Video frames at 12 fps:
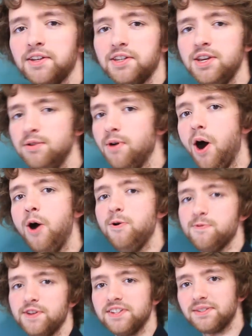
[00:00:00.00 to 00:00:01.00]
You
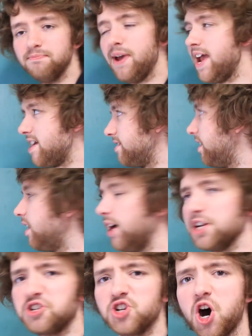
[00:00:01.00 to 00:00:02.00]
owe this man
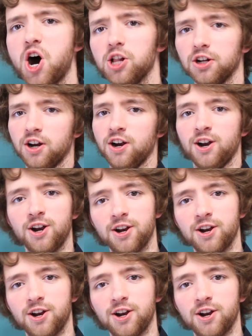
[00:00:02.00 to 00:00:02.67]
a dollar.